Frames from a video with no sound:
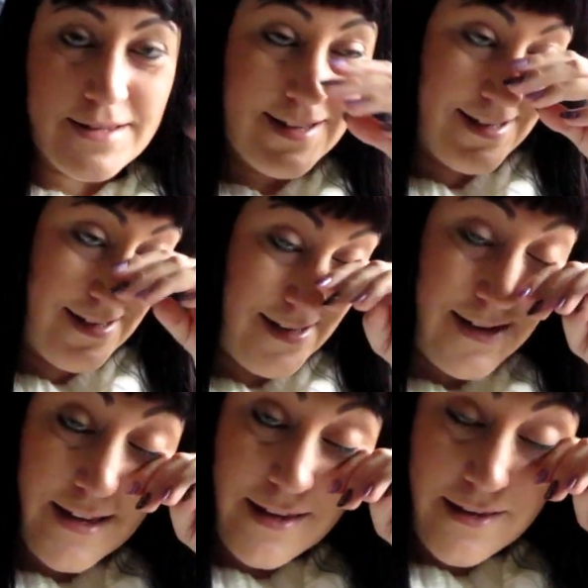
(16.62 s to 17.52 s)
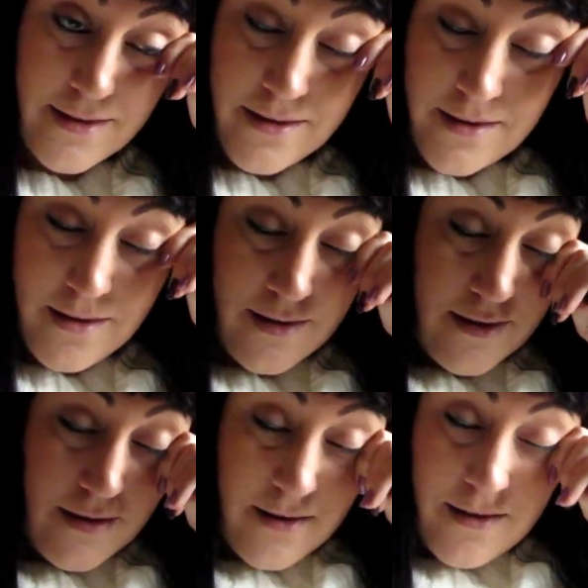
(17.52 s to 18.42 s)
It's Saturday.
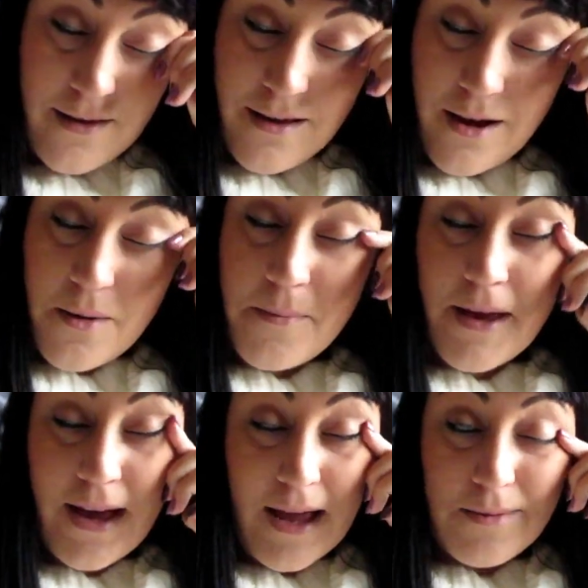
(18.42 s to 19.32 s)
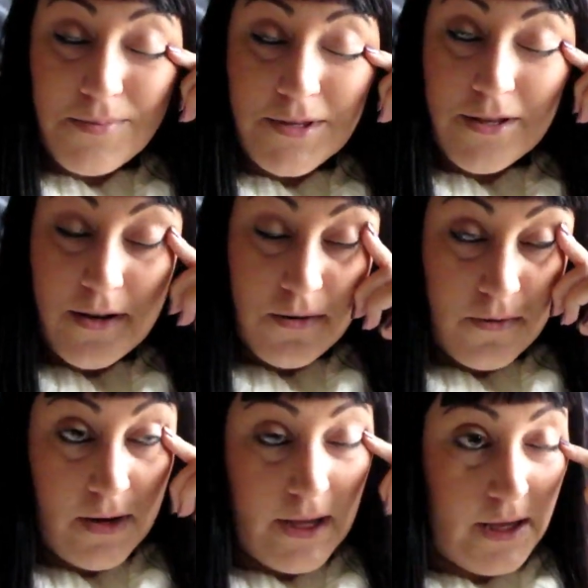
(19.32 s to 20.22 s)
I'm
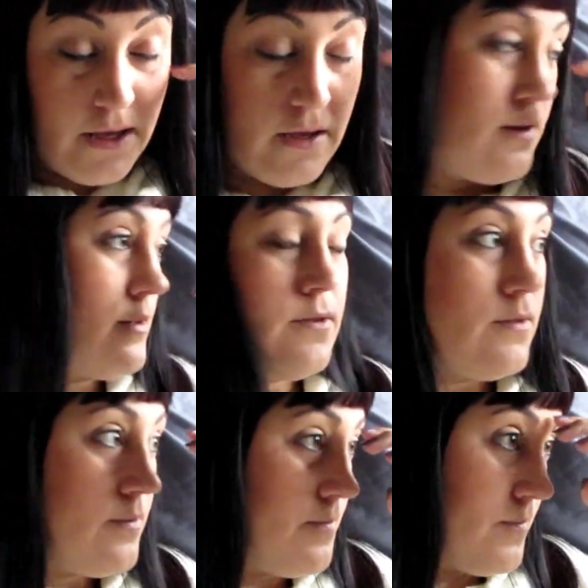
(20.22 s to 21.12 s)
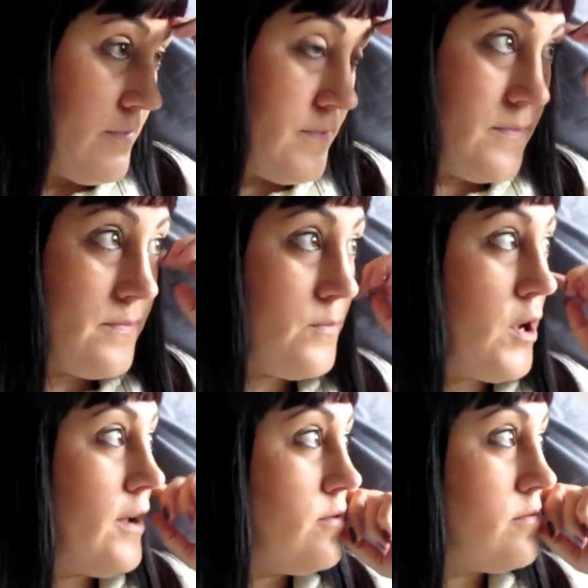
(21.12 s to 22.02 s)
absolutely,
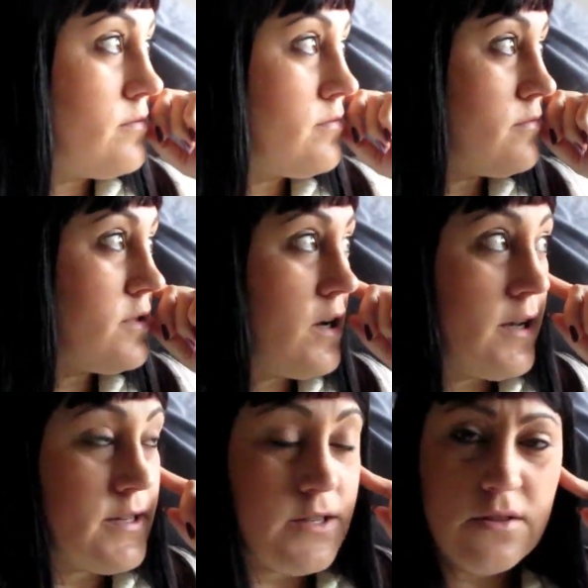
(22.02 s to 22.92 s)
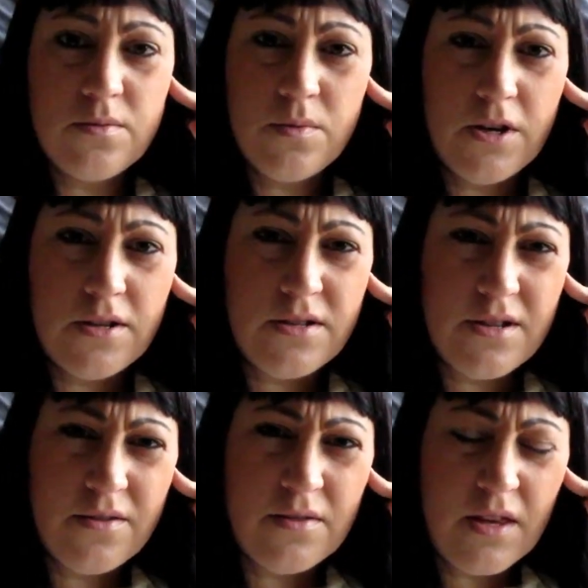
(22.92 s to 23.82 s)
well, tired isn't the word, I
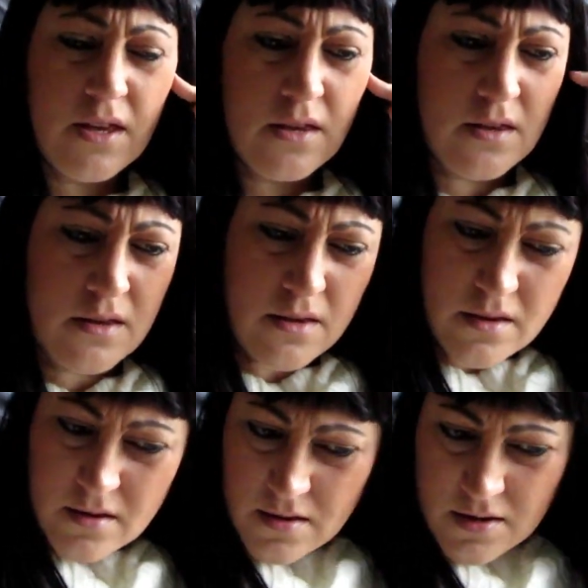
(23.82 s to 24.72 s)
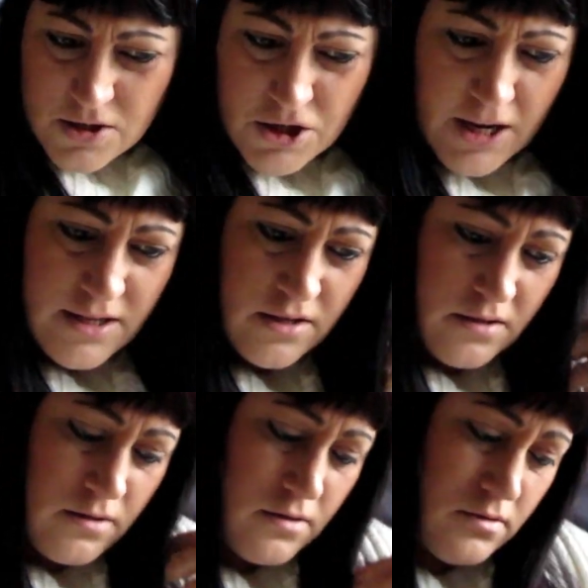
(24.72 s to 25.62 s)
don't think.
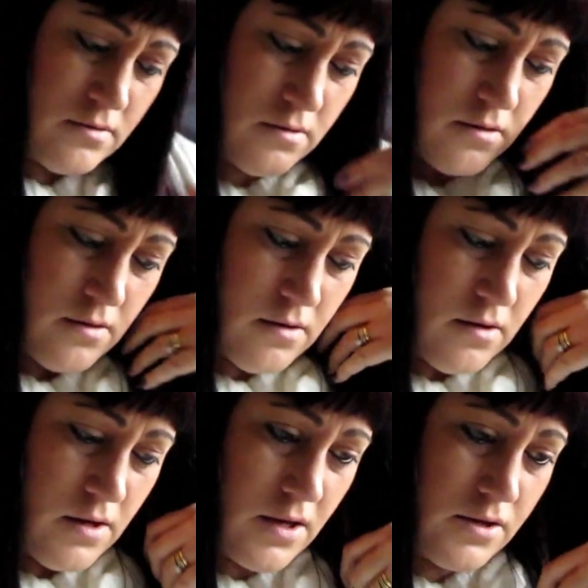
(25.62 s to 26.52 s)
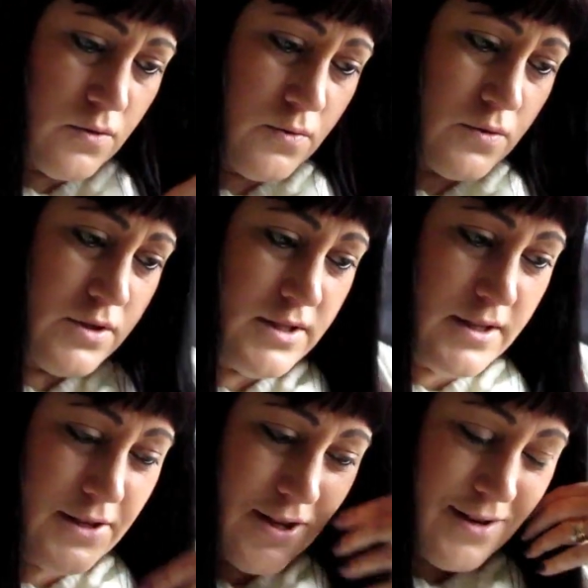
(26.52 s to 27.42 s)
Shattered,
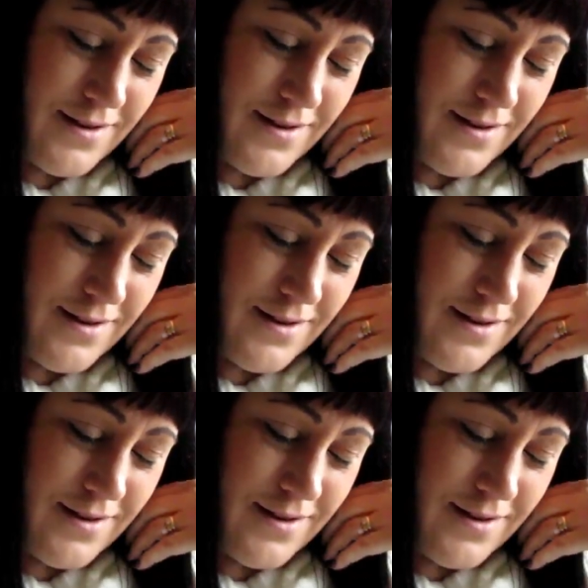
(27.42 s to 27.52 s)
exhausted.